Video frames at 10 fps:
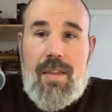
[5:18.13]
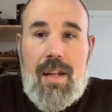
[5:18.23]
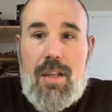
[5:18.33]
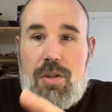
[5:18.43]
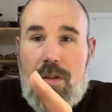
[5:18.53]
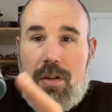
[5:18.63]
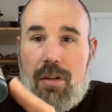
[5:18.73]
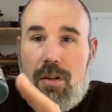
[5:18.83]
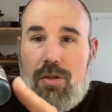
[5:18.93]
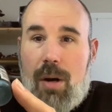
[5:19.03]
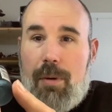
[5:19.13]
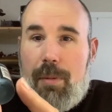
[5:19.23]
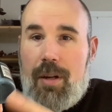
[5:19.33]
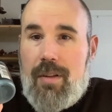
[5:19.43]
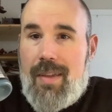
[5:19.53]
that each of the little dropper
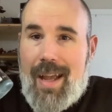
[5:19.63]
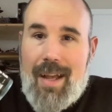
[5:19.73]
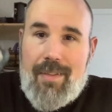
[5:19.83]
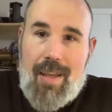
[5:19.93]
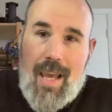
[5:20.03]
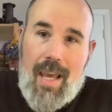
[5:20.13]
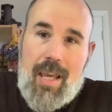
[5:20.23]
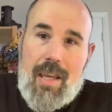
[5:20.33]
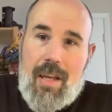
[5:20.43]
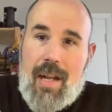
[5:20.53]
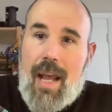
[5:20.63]
bottles has an